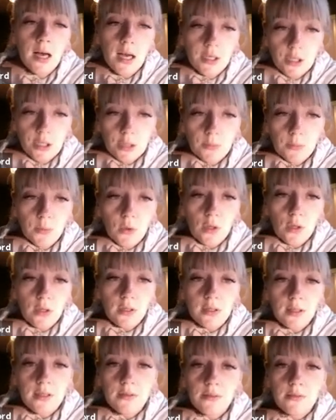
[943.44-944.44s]
your
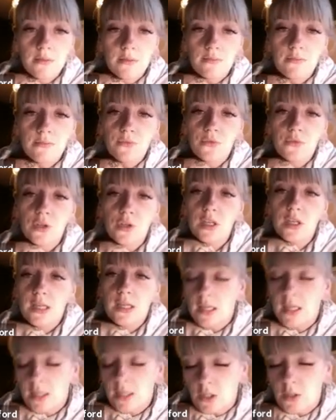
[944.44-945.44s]
bowl for,
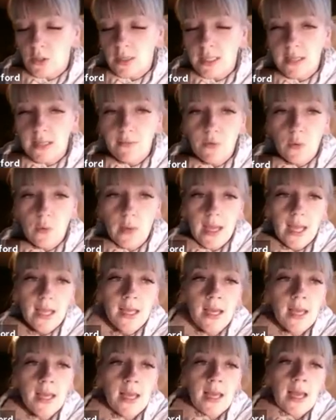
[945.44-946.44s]
a giveaway,
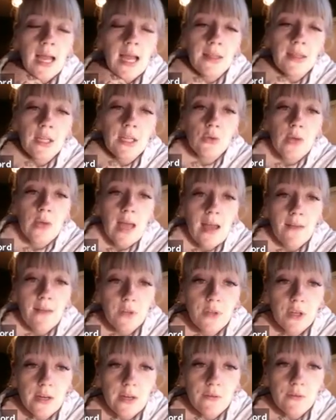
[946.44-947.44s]
and then you have
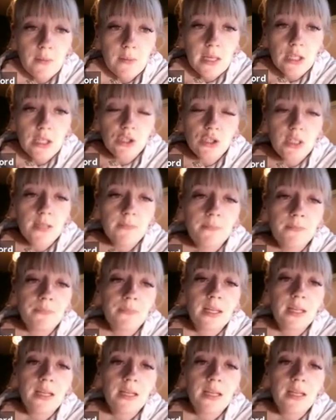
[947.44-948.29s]
their information.